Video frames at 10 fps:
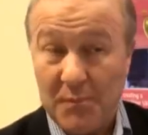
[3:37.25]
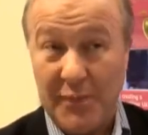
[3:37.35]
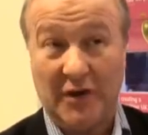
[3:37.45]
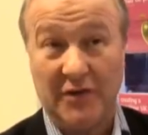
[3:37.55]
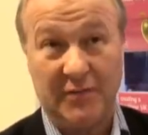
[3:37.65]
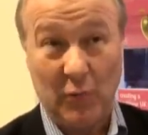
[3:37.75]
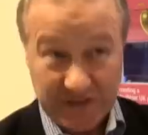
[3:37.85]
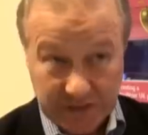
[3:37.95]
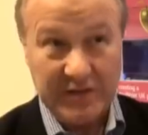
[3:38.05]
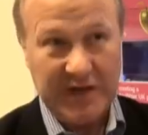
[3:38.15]
because we
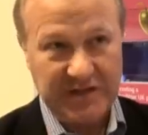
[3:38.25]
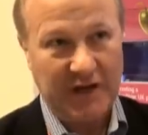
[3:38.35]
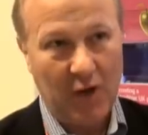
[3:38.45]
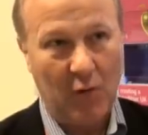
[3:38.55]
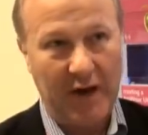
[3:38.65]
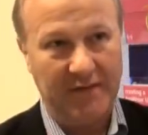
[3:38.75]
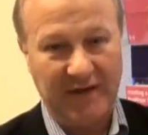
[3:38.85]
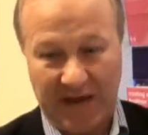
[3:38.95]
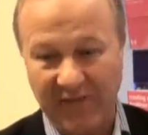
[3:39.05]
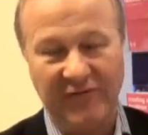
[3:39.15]
do need to go away and
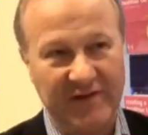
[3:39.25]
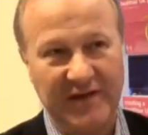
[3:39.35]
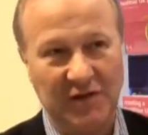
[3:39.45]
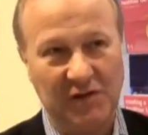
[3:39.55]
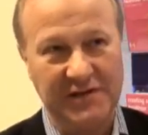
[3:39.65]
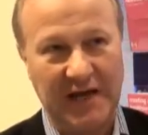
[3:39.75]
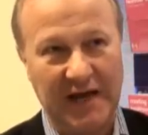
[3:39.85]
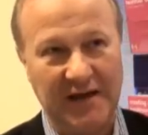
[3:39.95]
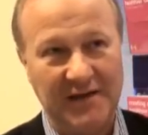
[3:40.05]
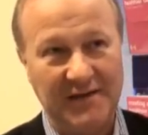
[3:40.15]
think every single
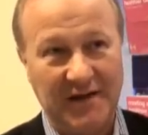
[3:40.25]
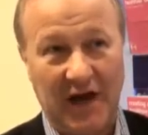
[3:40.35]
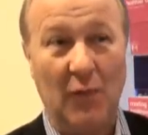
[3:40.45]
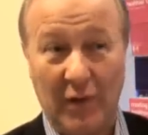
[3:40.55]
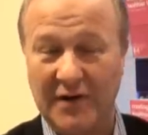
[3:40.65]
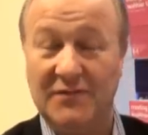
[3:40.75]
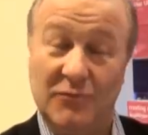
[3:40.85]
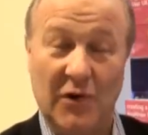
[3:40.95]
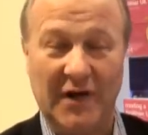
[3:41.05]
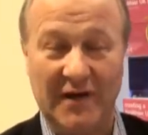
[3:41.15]
day, are we
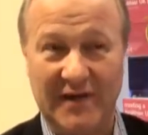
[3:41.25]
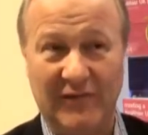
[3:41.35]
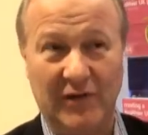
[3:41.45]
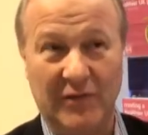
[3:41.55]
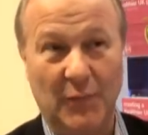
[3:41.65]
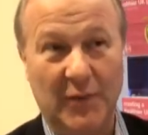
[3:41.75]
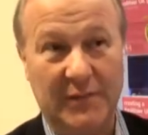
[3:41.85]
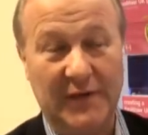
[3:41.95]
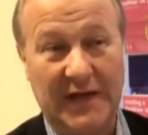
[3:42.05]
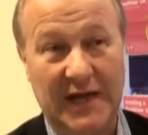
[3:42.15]
working as safely as we
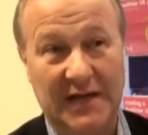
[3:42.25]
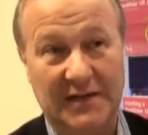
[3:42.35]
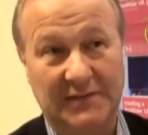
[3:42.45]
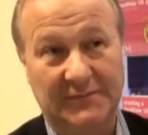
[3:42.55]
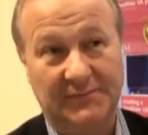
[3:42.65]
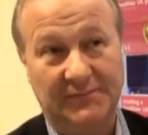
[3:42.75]
possibly can?